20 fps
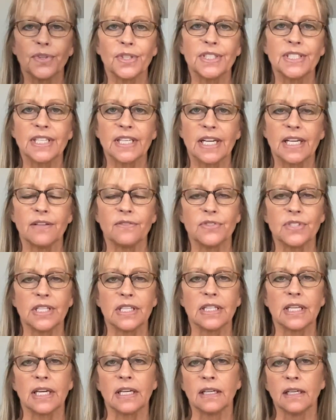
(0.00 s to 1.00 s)
today you've
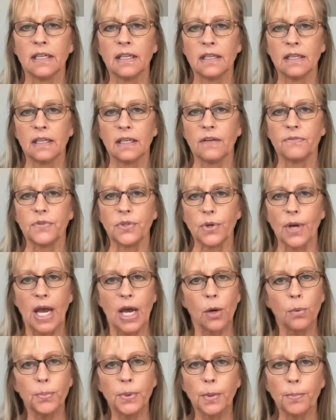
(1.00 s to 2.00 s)
seen that If you
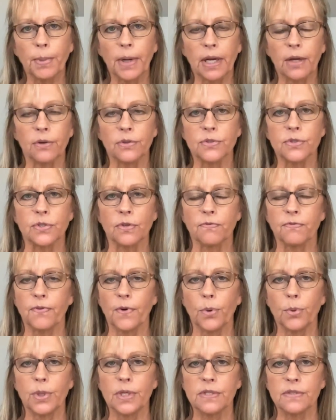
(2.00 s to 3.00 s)
help your parents to
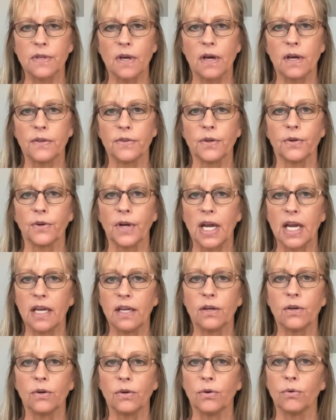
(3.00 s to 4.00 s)
focus on their
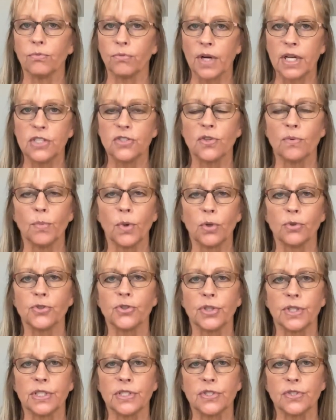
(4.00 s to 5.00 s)
ankle, range of
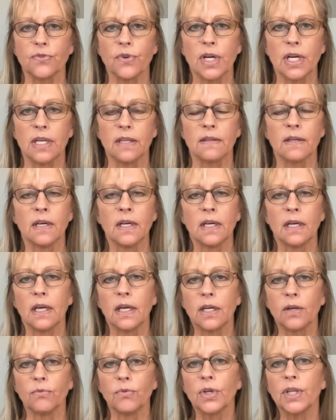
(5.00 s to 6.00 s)
motion, and strength,
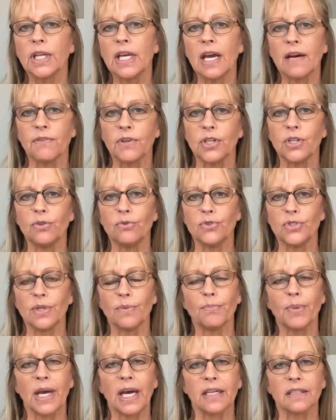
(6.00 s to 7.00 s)
it can really have a huge
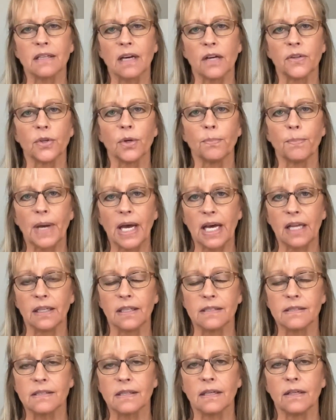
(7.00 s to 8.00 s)
impact on their
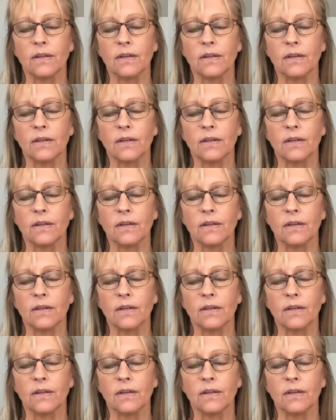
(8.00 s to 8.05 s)
balance and